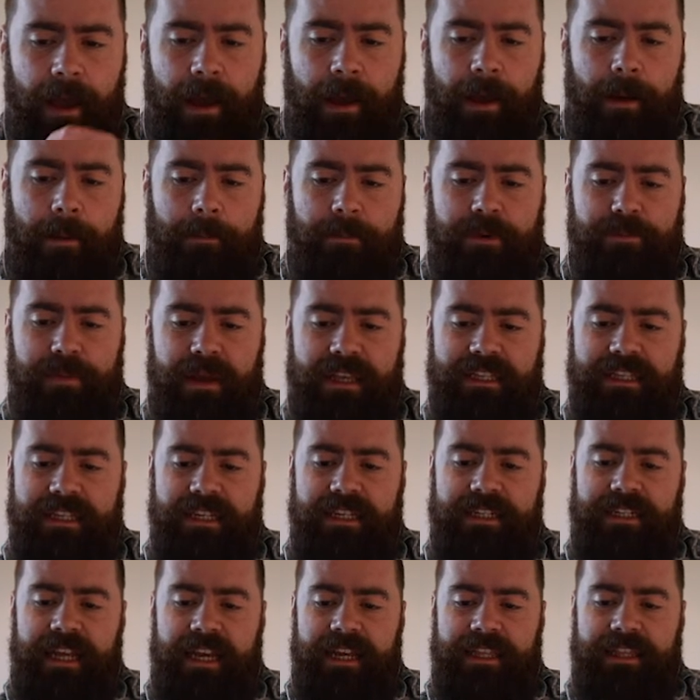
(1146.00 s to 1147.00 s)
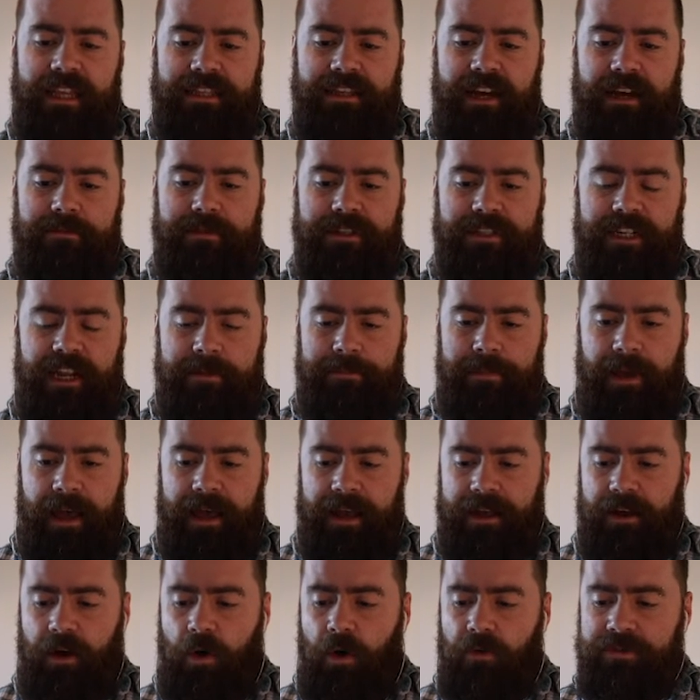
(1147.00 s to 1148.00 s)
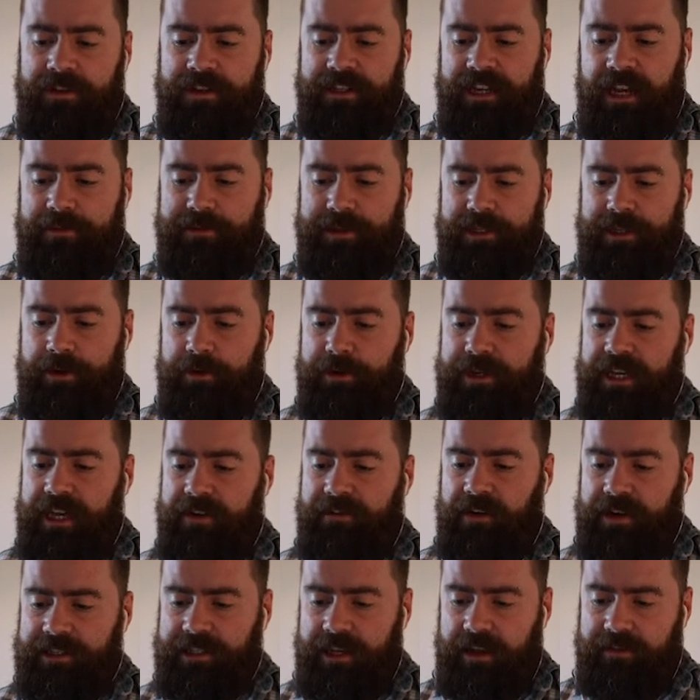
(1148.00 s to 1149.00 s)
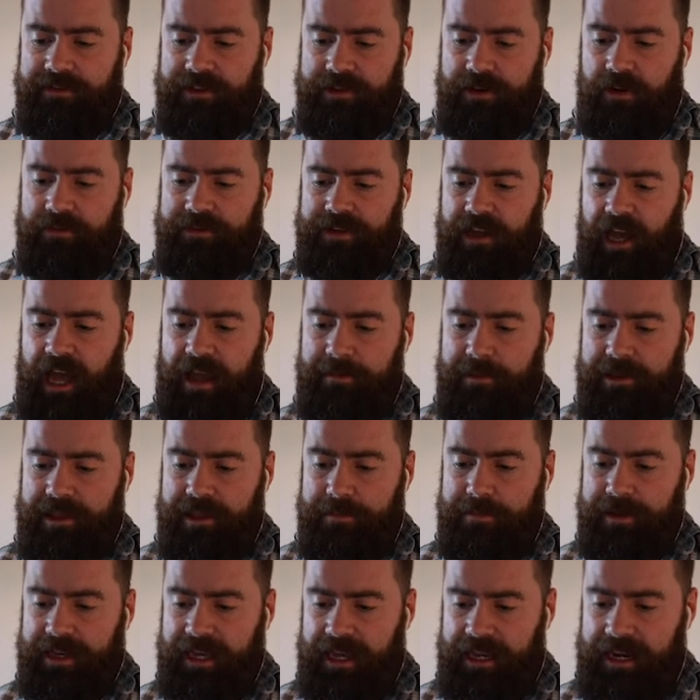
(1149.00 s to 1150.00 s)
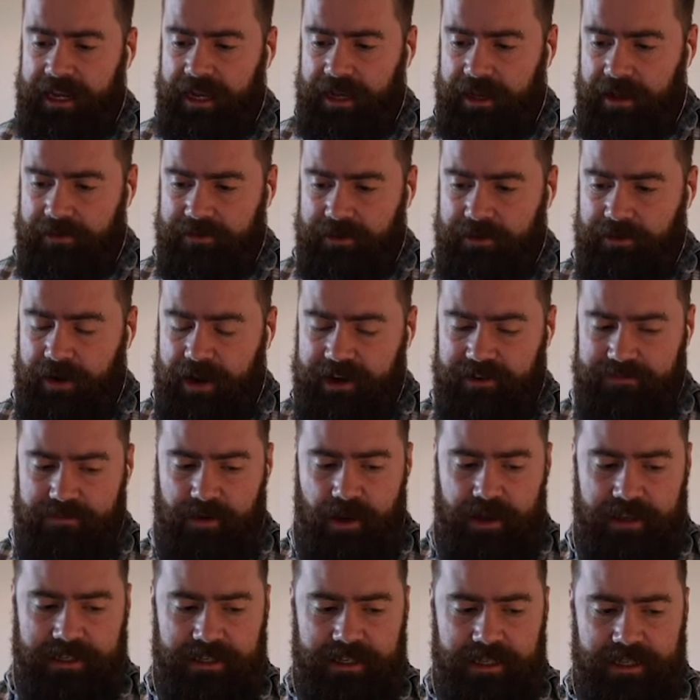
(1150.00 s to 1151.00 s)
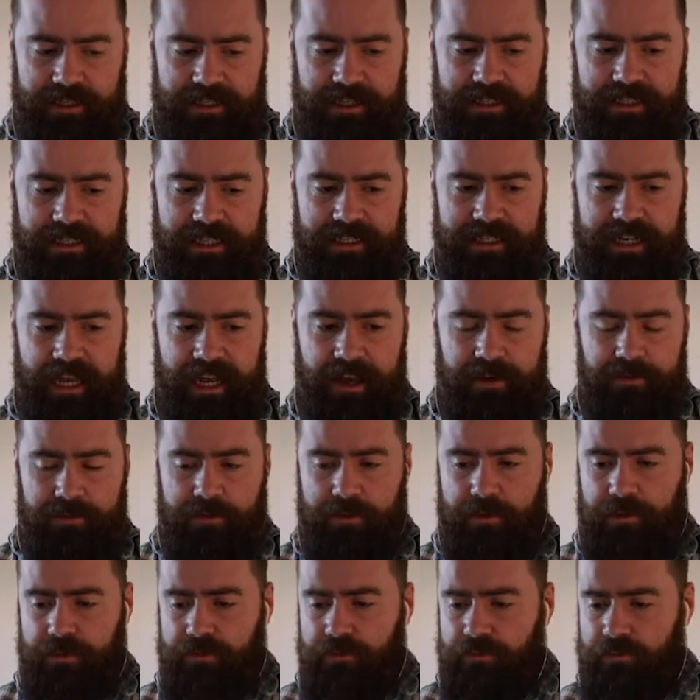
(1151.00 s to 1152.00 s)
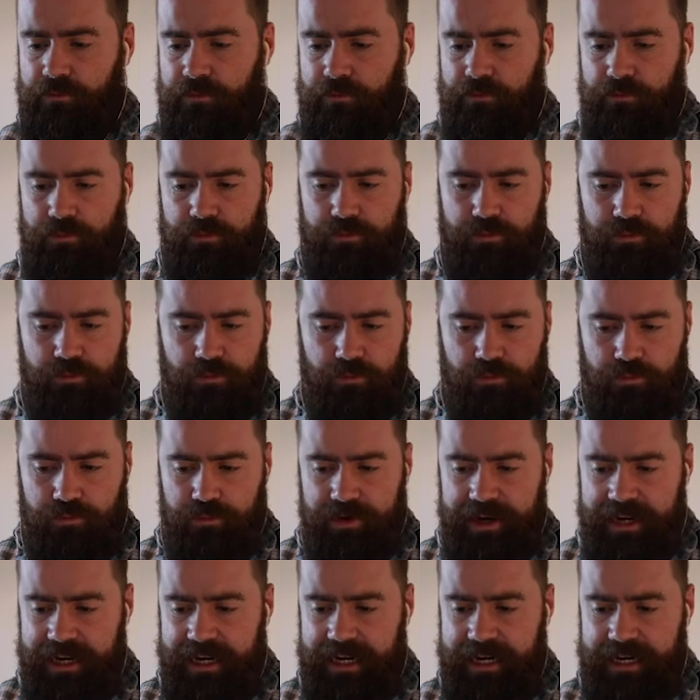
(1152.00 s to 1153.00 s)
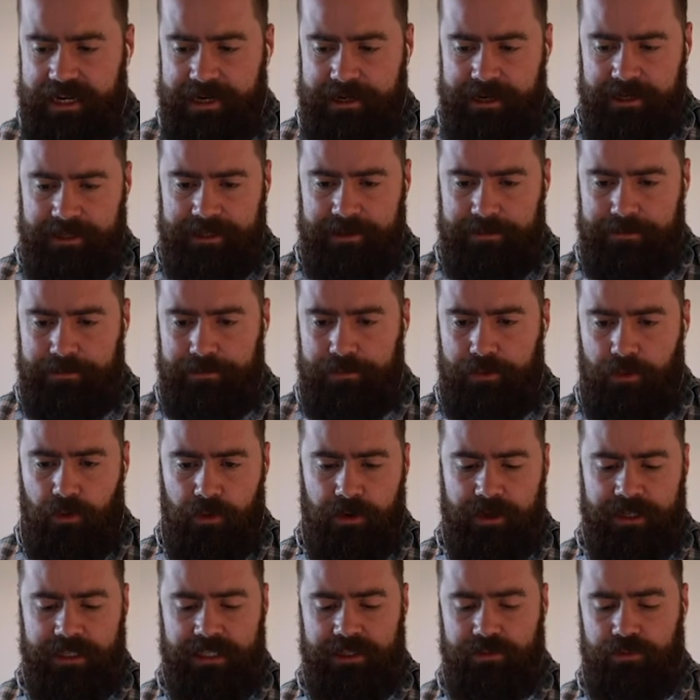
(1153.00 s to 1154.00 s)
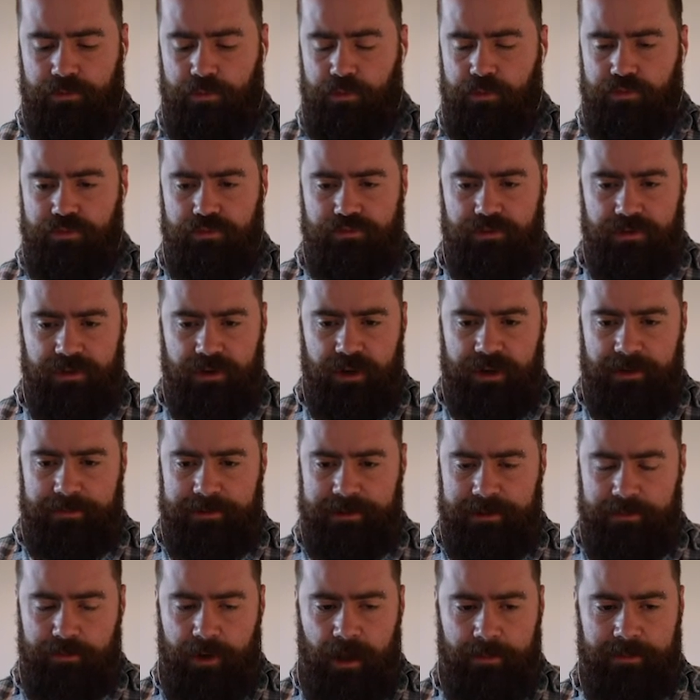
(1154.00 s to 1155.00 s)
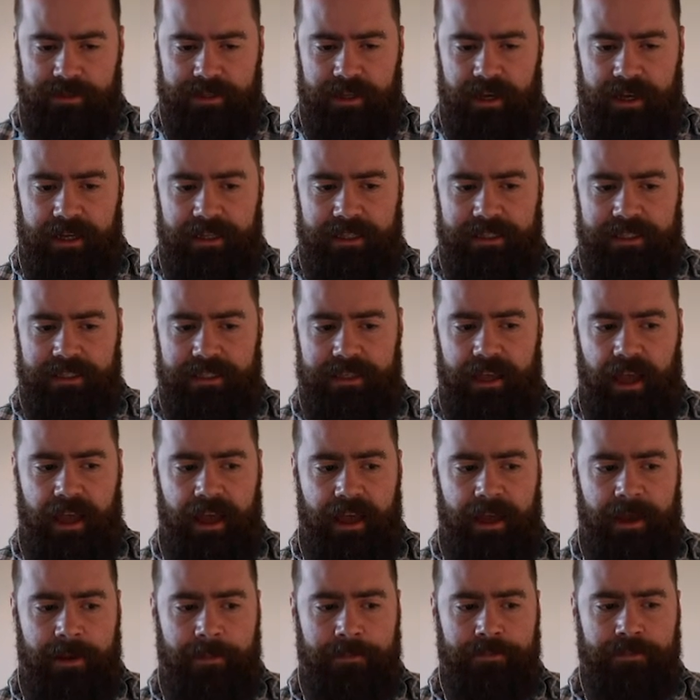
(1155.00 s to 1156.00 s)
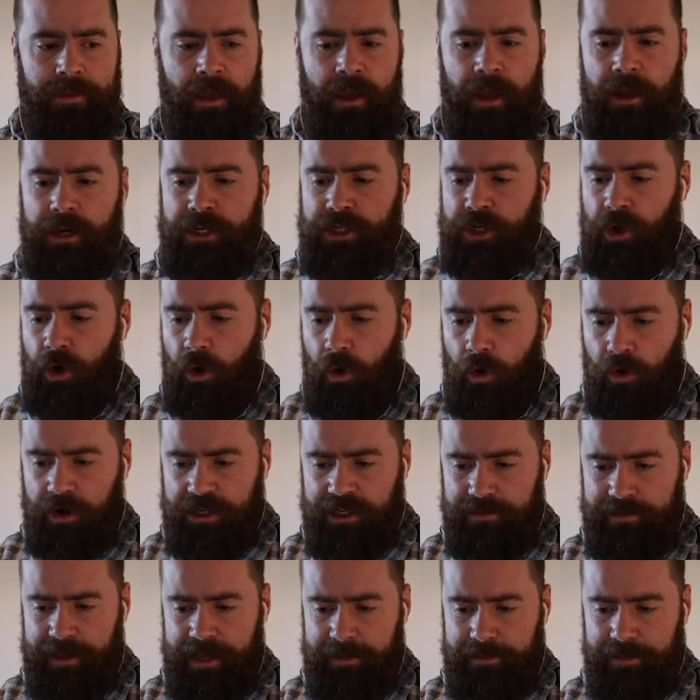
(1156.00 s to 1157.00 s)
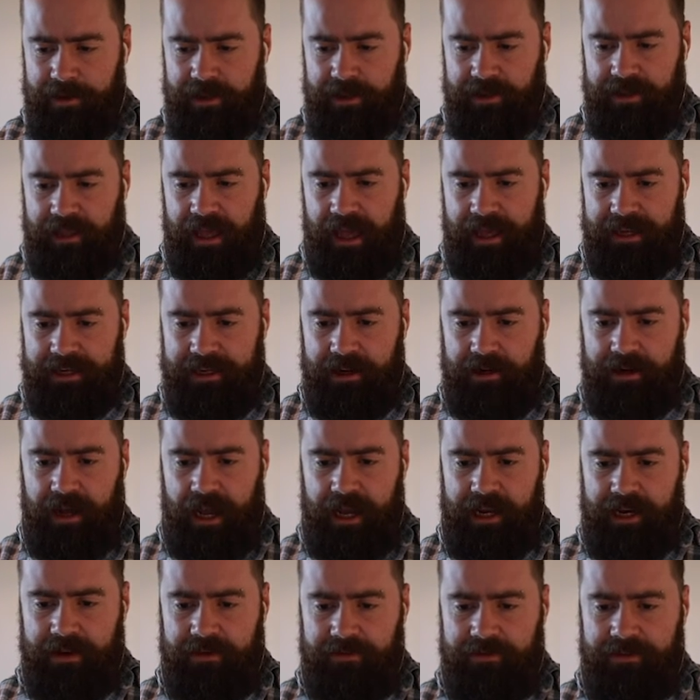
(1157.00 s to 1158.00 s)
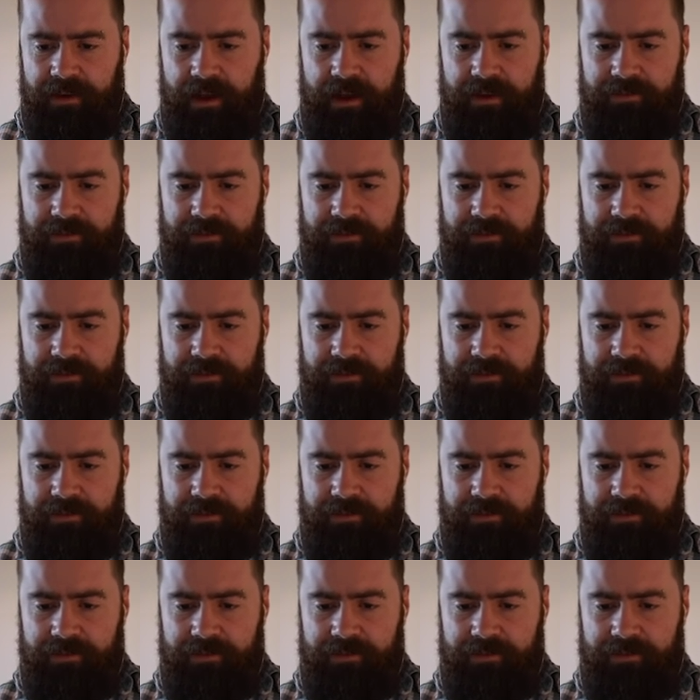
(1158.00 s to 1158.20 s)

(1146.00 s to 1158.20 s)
But basically taking that time to step back, oftentimes we don't give ourselves enough time at the beginning of a creative process to sit down, read some books, look up some websites, talk to people that are kind of,